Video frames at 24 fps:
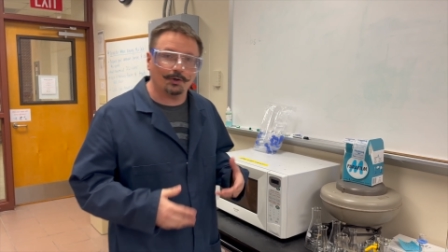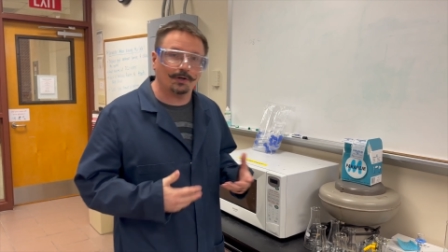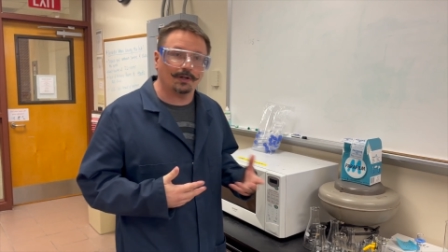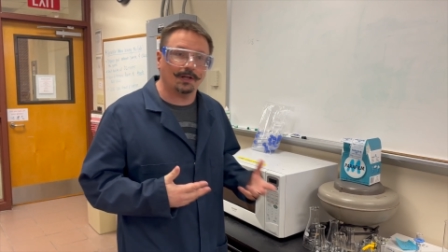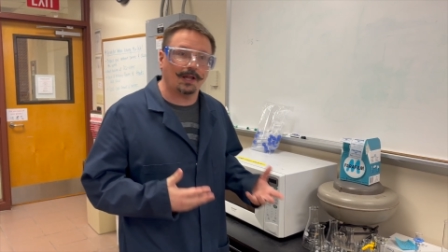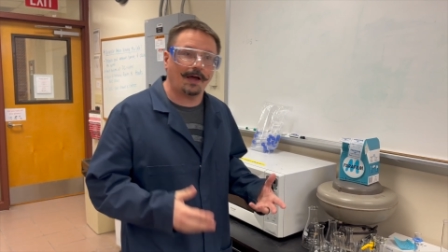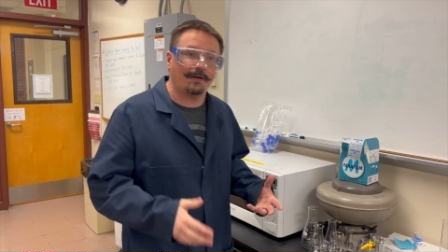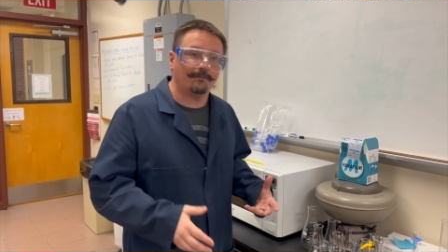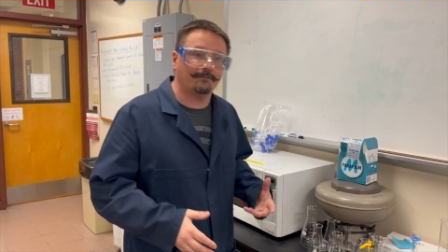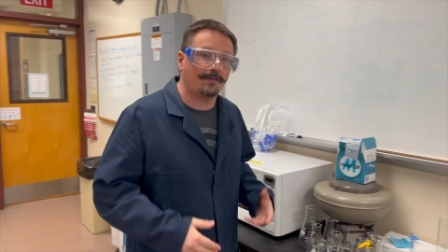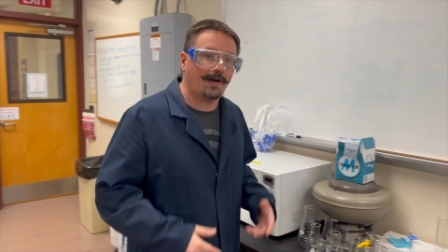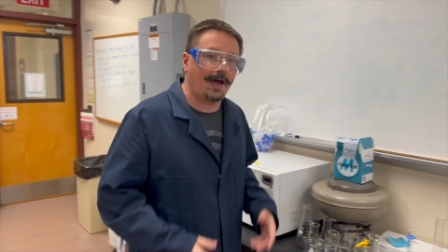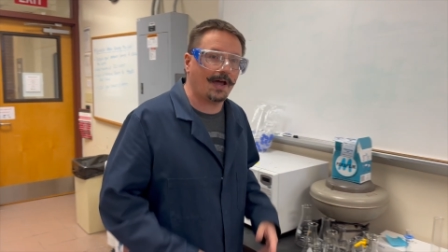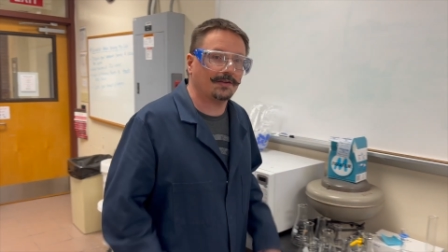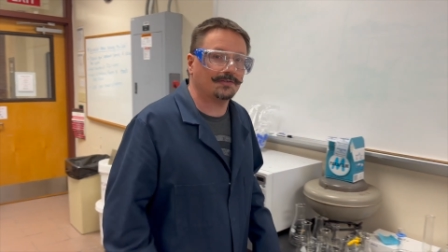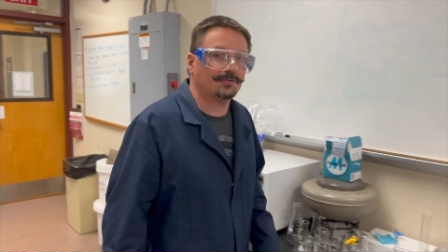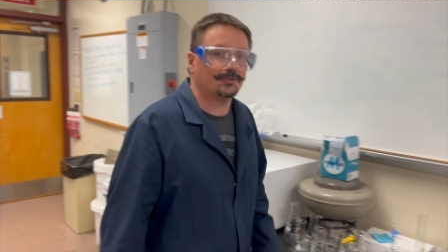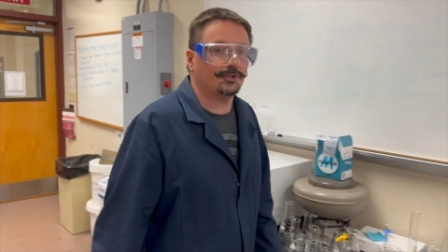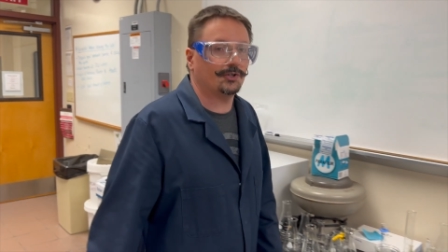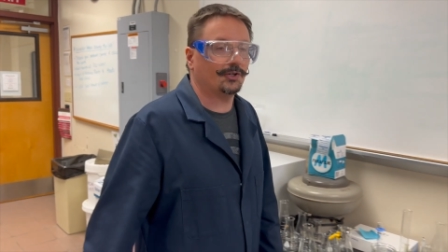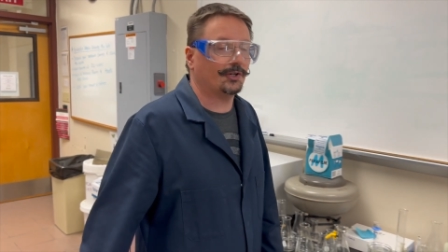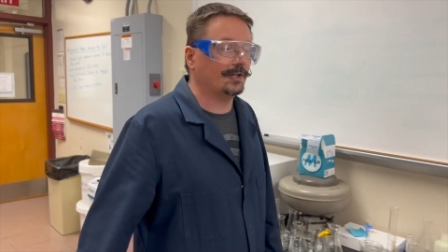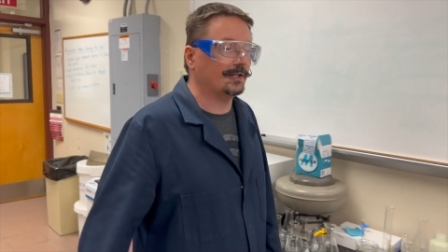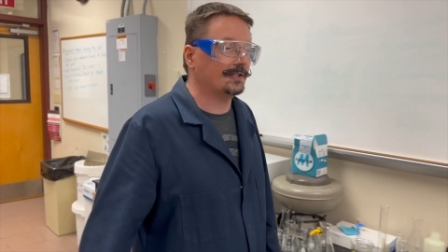a lot
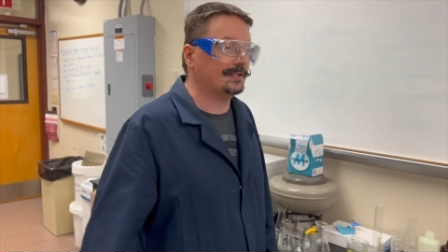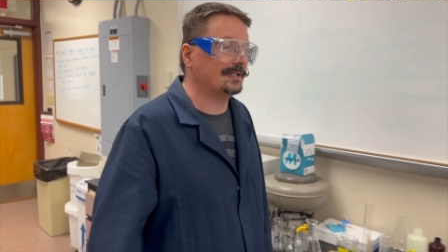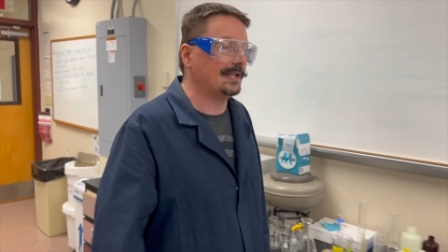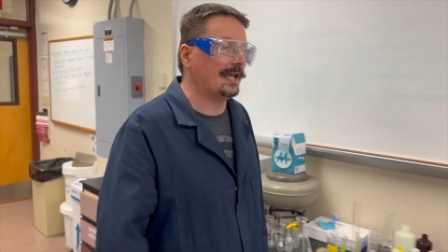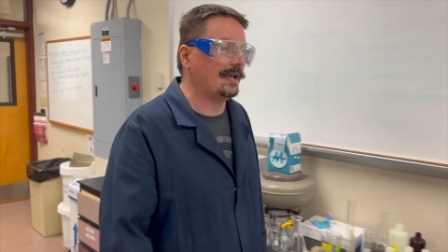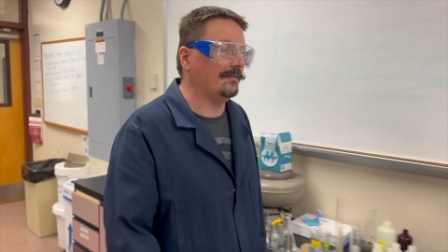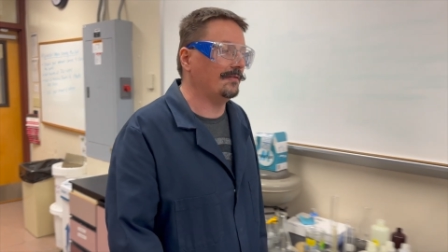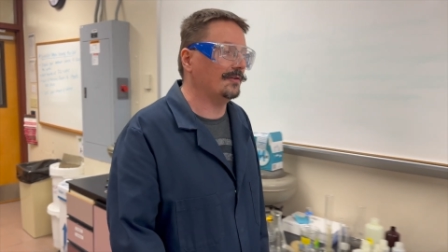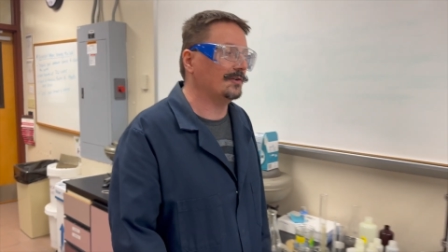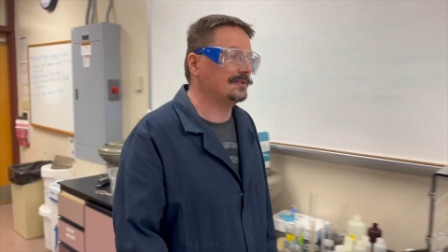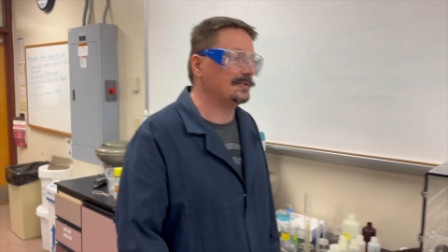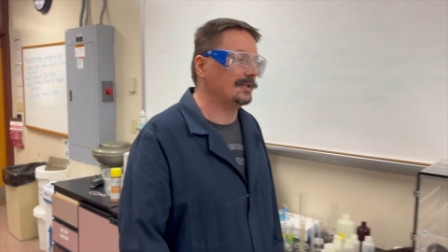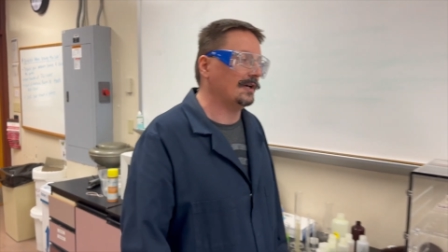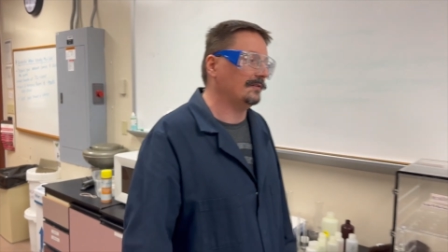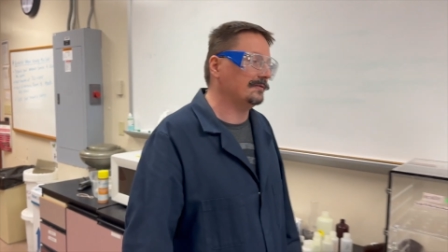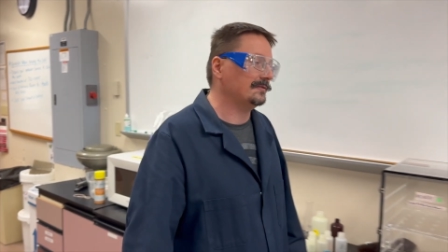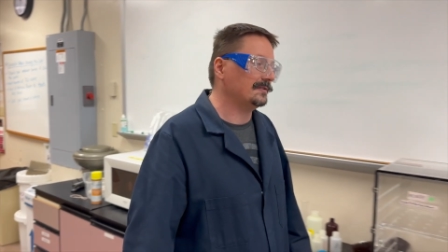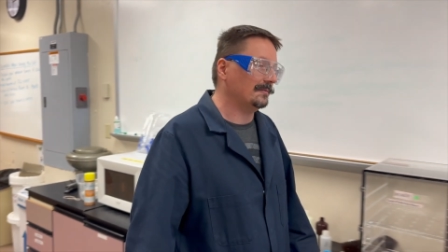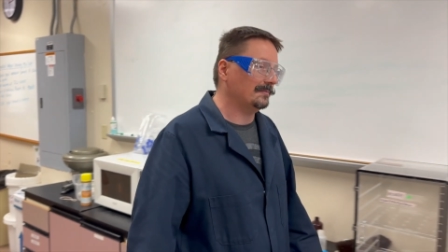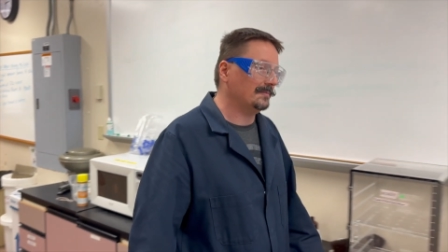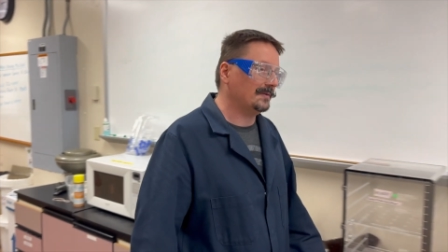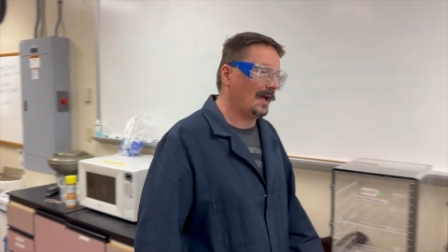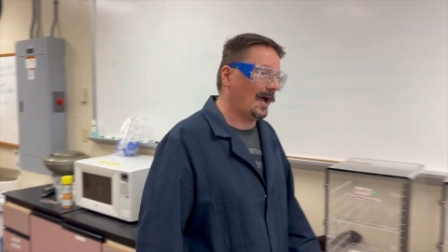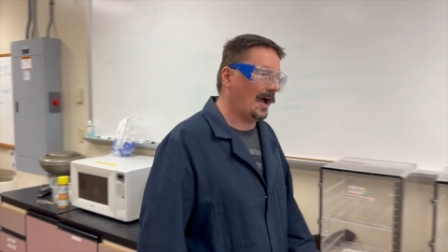faster. You're gonna save yourself
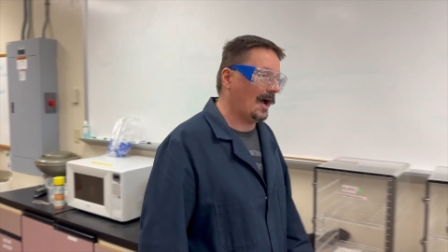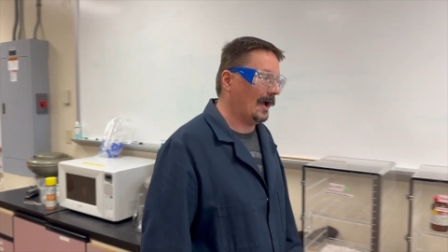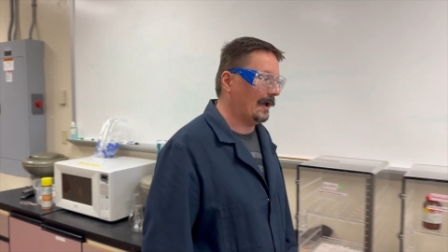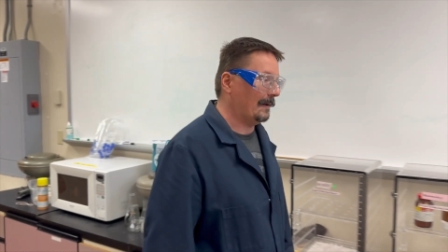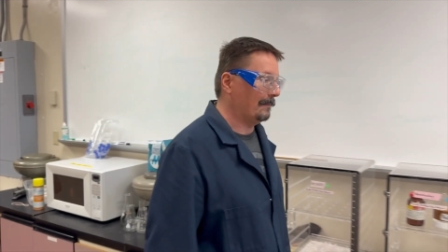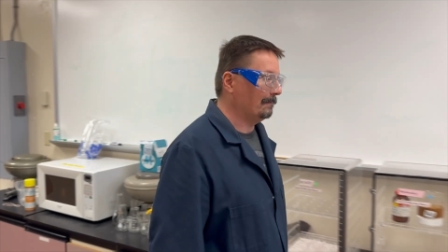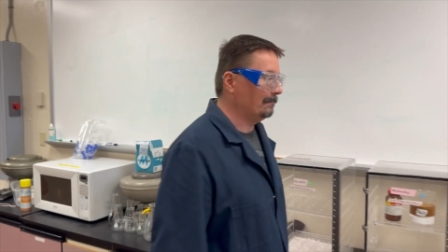some time.